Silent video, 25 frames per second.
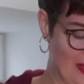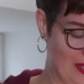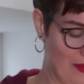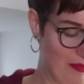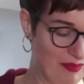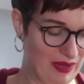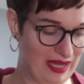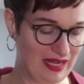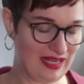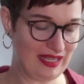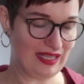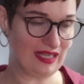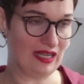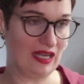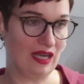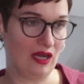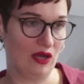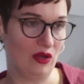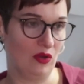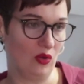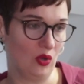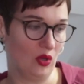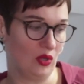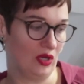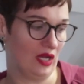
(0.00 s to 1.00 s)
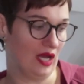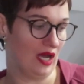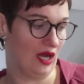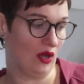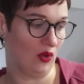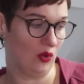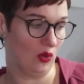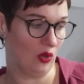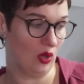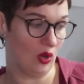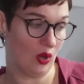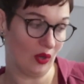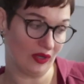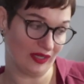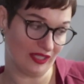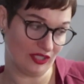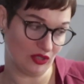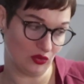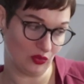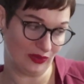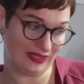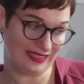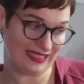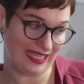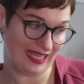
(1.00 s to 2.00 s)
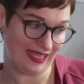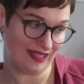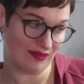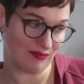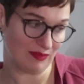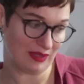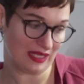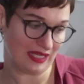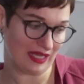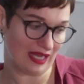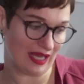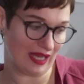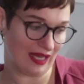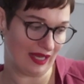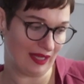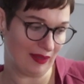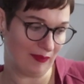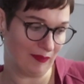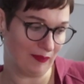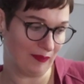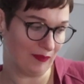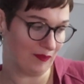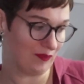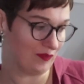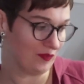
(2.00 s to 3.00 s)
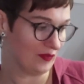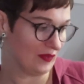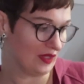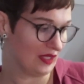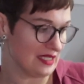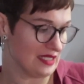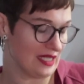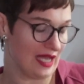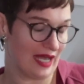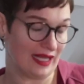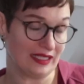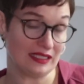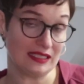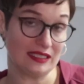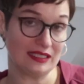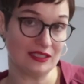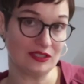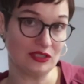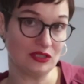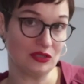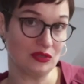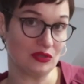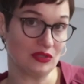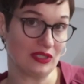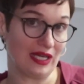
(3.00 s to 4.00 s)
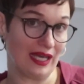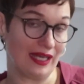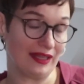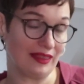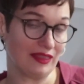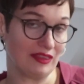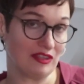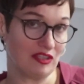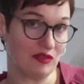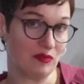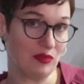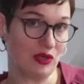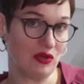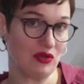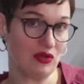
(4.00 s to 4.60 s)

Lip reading: depending on how long this will take me, I'm starting to cut the